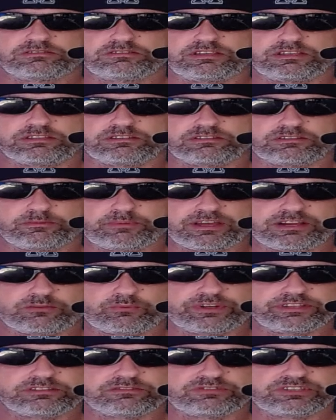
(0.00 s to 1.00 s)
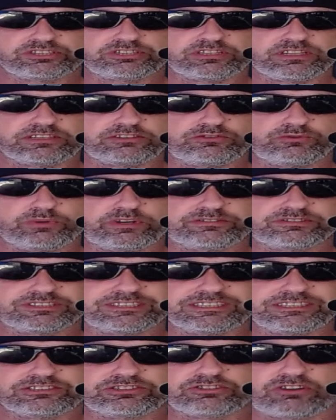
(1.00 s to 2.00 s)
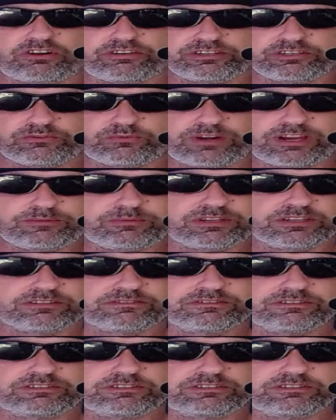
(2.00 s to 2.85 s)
In the bantamweight division at UFC Saudi Arabia,